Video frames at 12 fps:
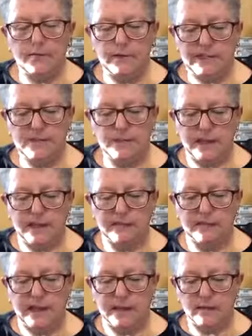recipe
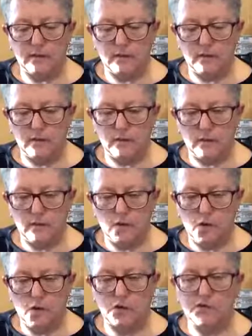that
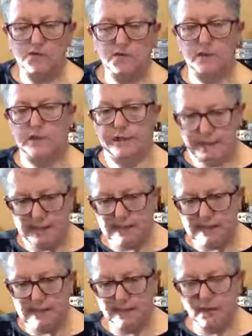calls for
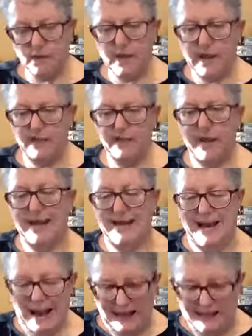yeast, if you have an
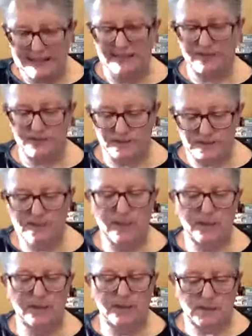active
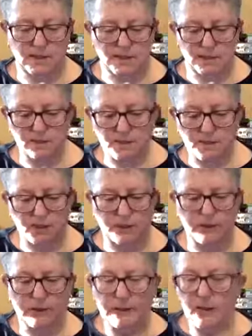discarded starter, so
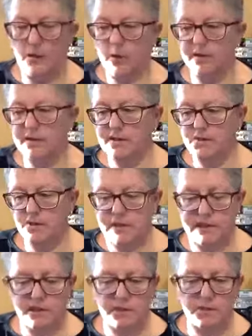one that's
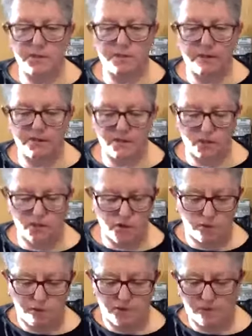ready to use but you've just got
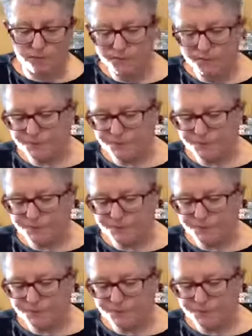too much of it,